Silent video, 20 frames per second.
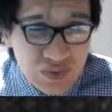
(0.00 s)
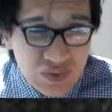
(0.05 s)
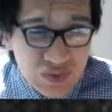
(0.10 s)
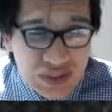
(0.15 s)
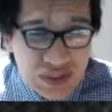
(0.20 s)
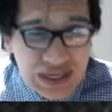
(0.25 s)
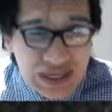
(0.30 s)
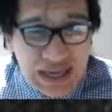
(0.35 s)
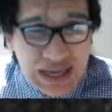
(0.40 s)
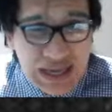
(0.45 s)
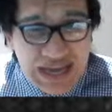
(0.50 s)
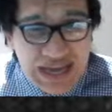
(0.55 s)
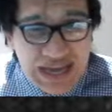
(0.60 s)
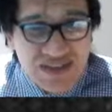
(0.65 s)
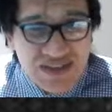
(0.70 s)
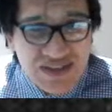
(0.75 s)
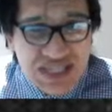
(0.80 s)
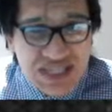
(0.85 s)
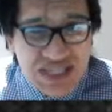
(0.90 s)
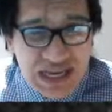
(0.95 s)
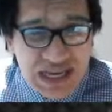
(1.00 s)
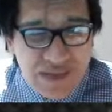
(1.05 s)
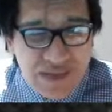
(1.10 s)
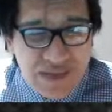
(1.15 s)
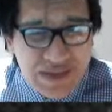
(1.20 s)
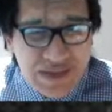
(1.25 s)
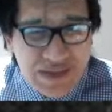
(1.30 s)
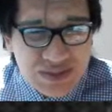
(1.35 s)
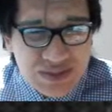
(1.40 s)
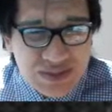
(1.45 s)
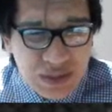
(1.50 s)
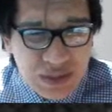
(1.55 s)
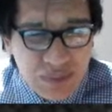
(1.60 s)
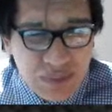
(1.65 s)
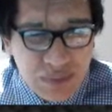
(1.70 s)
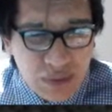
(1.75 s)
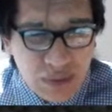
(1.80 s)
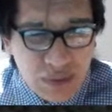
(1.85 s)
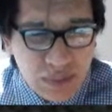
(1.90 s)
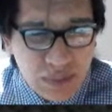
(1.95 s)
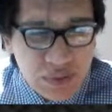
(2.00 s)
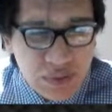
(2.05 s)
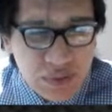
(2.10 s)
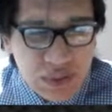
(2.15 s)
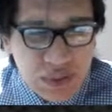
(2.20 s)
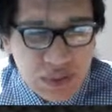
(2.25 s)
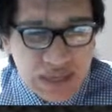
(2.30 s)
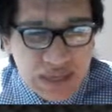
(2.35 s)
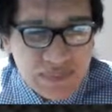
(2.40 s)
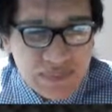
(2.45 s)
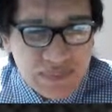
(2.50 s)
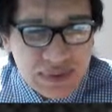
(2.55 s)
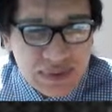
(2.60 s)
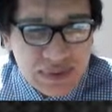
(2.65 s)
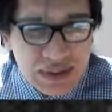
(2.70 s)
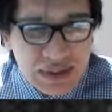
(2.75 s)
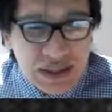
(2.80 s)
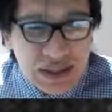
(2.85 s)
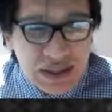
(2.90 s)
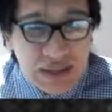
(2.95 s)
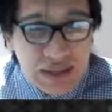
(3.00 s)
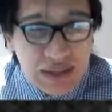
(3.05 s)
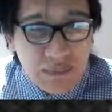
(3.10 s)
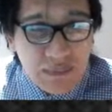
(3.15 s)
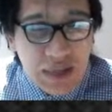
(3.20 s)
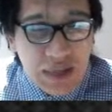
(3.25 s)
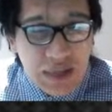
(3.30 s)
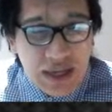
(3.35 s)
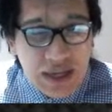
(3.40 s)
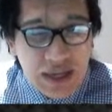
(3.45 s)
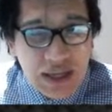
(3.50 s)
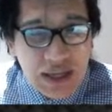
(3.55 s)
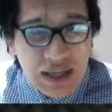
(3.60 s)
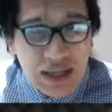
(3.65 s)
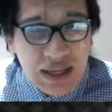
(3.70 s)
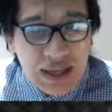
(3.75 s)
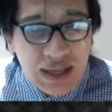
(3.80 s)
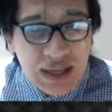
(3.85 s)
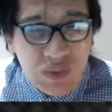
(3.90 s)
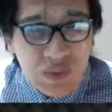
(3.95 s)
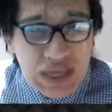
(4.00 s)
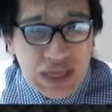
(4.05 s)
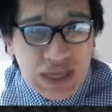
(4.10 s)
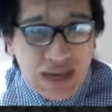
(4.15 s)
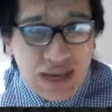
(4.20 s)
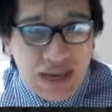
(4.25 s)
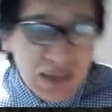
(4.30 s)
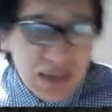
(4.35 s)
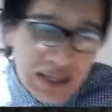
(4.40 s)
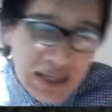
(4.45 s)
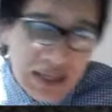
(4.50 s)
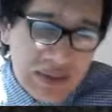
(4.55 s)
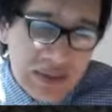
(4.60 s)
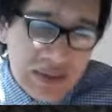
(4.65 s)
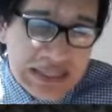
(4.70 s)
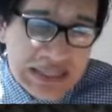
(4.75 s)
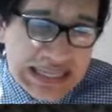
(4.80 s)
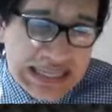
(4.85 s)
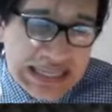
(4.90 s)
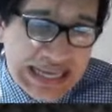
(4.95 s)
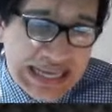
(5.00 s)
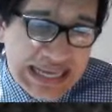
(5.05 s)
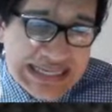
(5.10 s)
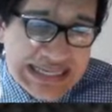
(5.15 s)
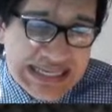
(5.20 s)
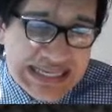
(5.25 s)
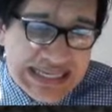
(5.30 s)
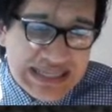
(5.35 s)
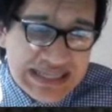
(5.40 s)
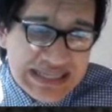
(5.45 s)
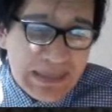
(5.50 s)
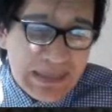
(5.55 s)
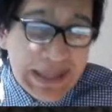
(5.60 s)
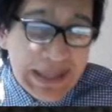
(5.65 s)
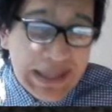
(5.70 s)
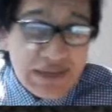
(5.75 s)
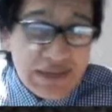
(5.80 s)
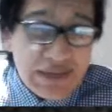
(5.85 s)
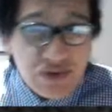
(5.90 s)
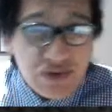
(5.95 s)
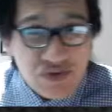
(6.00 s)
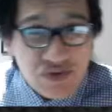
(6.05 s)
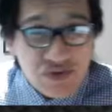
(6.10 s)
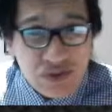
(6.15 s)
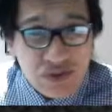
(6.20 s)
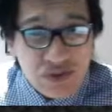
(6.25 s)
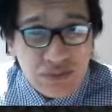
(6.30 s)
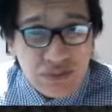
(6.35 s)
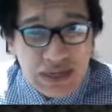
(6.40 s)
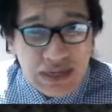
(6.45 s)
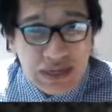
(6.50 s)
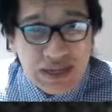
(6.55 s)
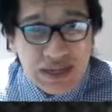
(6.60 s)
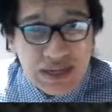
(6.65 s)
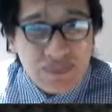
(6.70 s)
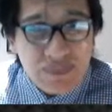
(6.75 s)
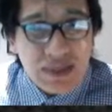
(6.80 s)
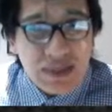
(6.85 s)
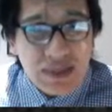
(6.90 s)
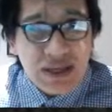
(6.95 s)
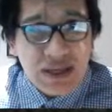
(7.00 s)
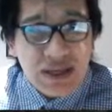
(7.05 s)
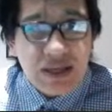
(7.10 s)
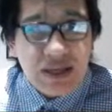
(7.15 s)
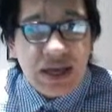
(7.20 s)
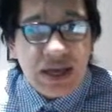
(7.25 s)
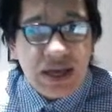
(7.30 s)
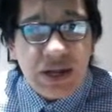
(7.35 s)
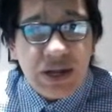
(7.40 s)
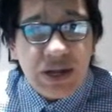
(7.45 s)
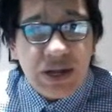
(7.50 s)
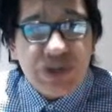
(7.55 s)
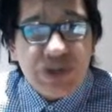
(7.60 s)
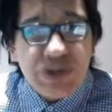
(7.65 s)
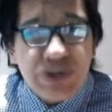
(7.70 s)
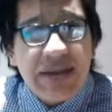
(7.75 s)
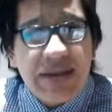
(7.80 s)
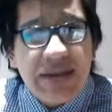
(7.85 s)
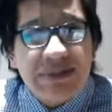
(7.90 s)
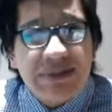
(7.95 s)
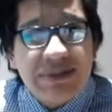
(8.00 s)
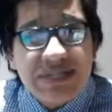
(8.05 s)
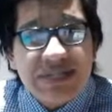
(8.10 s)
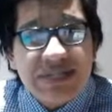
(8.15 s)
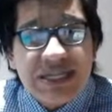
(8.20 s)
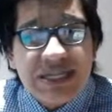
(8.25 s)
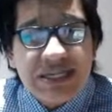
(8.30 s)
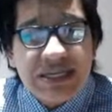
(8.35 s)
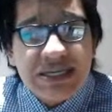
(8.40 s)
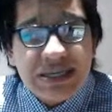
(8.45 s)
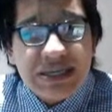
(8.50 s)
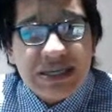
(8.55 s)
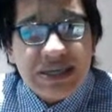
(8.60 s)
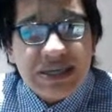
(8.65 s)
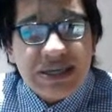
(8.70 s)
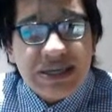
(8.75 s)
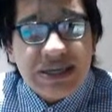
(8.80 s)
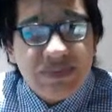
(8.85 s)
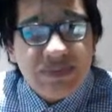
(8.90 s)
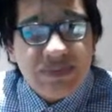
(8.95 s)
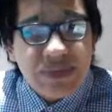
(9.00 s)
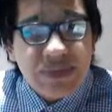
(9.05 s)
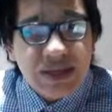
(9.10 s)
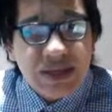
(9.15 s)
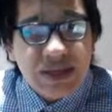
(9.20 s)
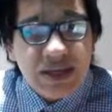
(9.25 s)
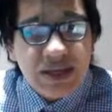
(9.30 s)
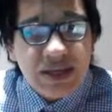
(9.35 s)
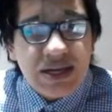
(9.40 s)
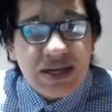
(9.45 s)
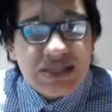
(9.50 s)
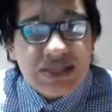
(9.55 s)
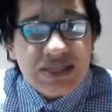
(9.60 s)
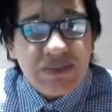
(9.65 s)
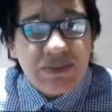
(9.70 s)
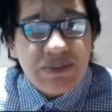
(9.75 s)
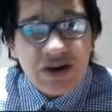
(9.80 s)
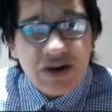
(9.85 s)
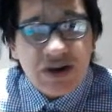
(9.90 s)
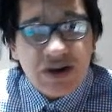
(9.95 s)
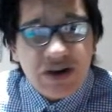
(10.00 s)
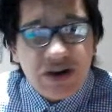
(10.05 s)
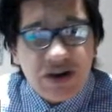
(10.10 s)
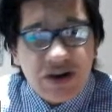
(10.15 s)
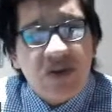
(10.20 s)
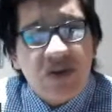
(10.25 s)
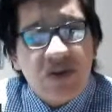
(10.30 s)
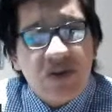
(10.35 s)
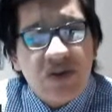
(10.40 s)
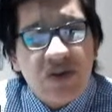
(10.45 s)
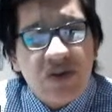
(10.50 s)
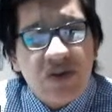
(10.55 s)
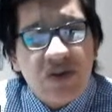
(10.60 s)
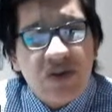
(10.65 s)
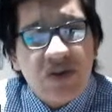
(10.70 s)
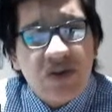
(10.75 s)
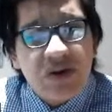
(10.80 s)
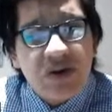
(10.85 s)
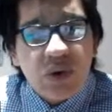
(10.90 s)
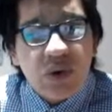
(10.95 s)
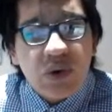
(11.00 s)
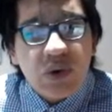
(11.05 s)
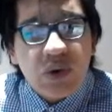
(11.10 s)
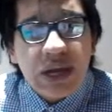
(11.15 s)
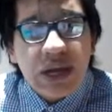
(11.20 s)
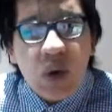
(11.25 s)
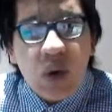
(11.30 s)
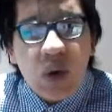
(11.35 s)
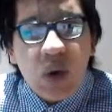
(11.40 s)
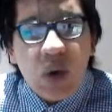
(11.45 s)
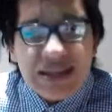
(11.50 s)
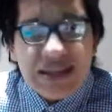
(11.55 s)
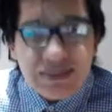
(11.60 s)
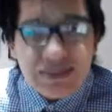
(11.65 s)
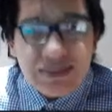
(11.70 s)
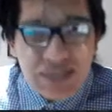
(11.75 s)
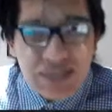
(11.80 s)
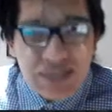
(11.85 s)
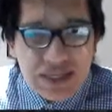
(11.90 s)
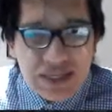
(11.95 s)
we didn't have a channel. That's why probably we have. But uh, we have in here the class. It's available for everybody, and also I have the link in here. And it's a very, very great great quality